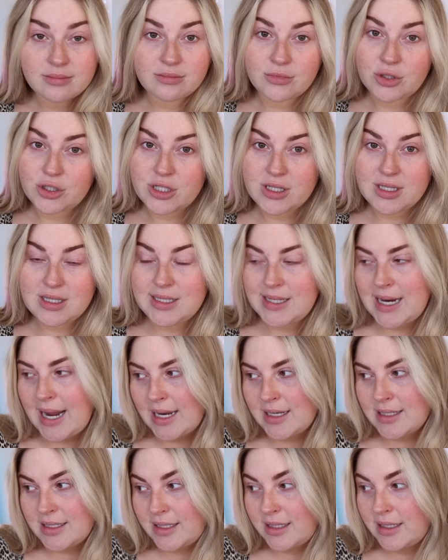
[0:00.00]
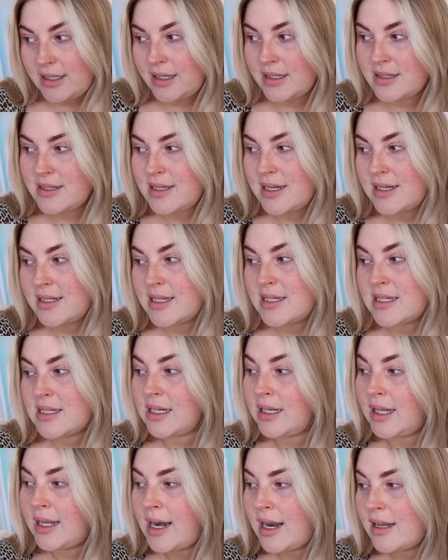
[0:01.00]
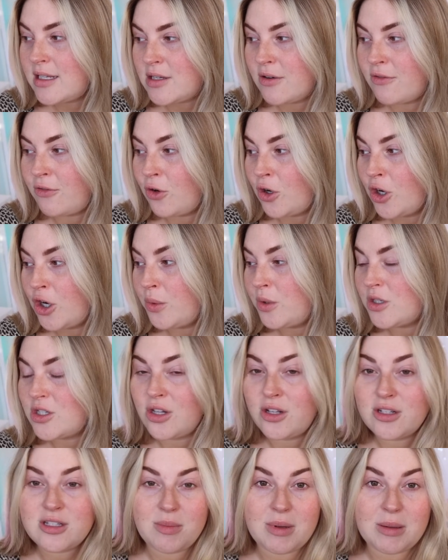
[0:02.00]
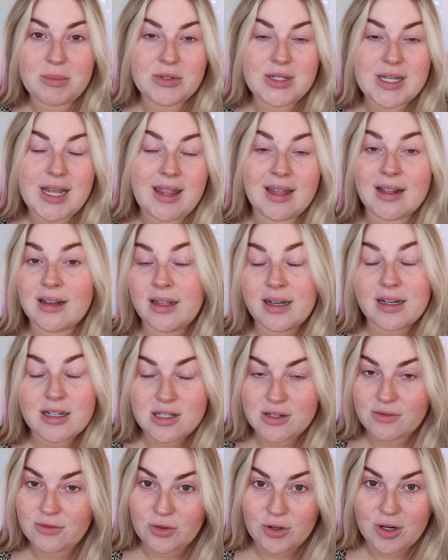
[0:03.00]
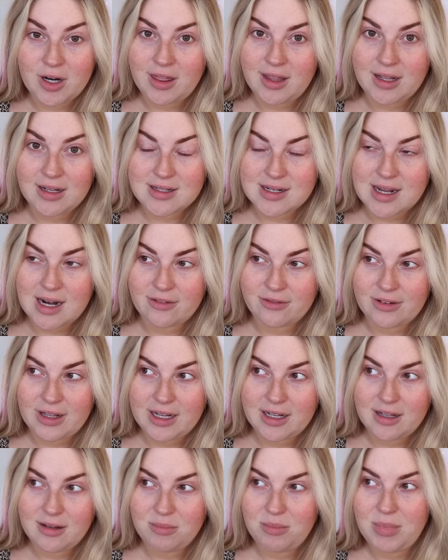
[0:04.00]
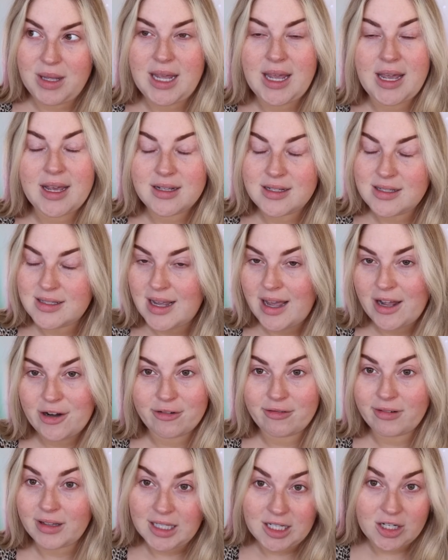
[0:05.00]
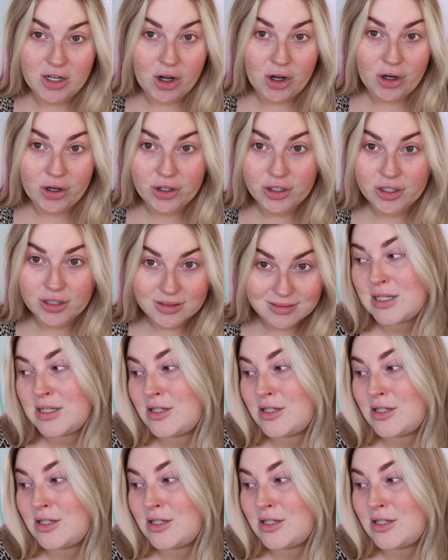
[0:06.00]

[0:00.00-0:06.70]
Which is standard. It says it's clean at Sephora, which lots of people say the clean at Sephora thing's kind of like BS. I don't really know.